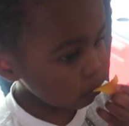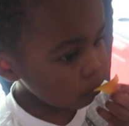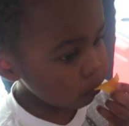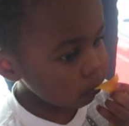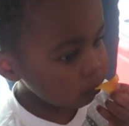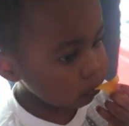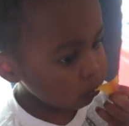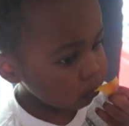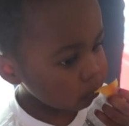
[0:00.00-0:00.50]

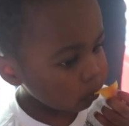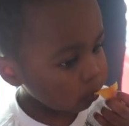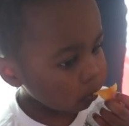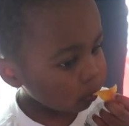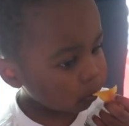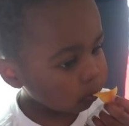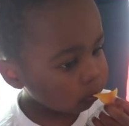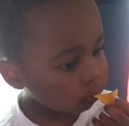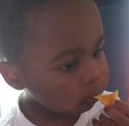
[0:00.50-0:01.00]

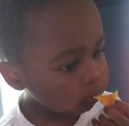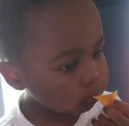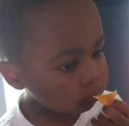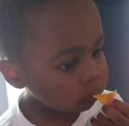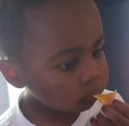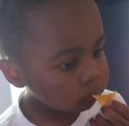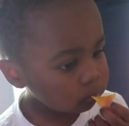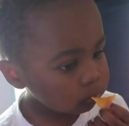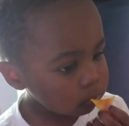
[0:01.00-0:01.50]
Camden.
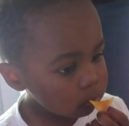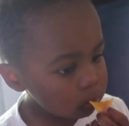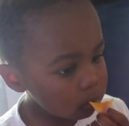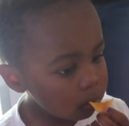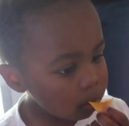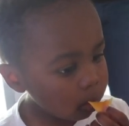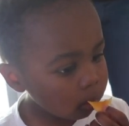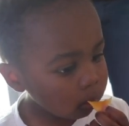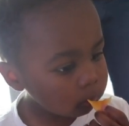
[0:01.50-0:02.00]

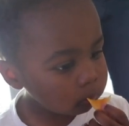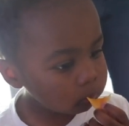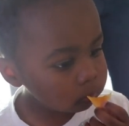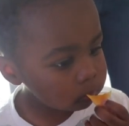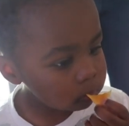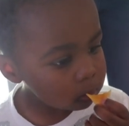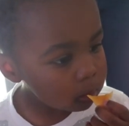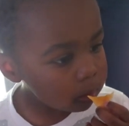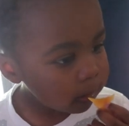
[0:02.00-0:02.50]
It's
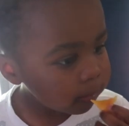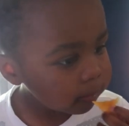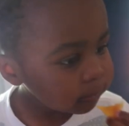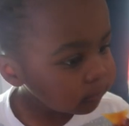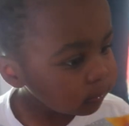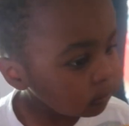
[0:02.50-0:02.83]
gonna take some